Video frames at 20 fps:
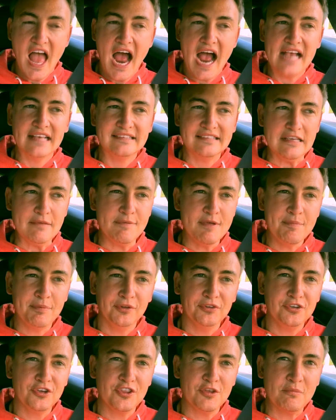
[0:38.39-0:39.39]
I see people
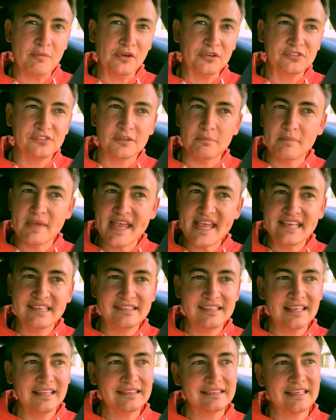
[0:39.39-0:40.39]
do the most
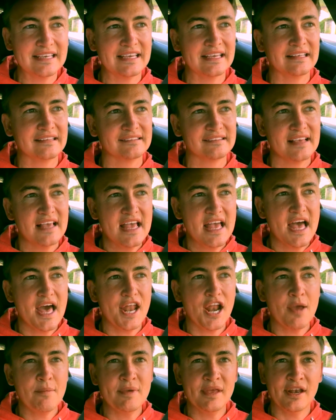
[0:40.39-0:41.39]
amazing things
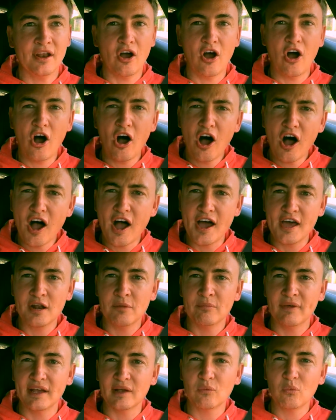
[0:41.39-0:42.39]
and I'm in awe and
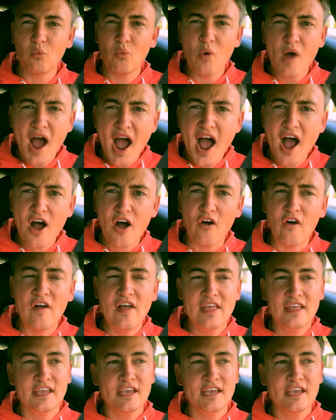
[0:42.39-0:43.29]
I'm like, wow.